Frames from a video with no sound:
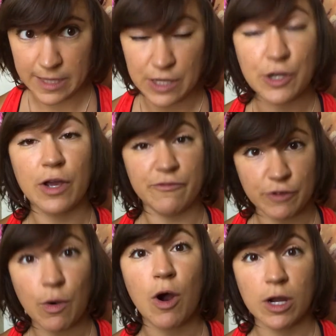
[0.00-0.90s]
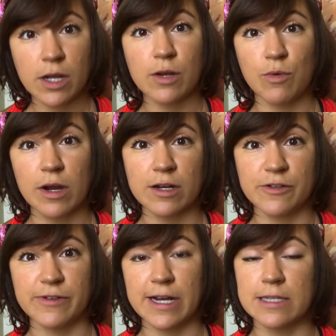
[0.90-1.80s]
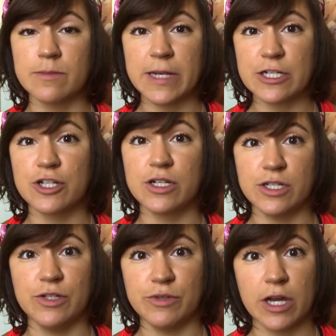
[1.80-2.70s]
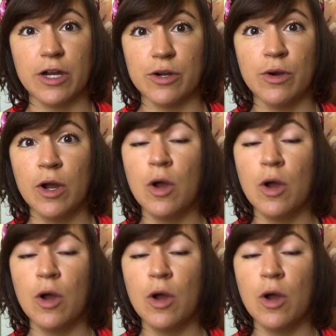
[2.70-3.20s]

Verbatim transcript: you know, if you are going to water fast, make sure you know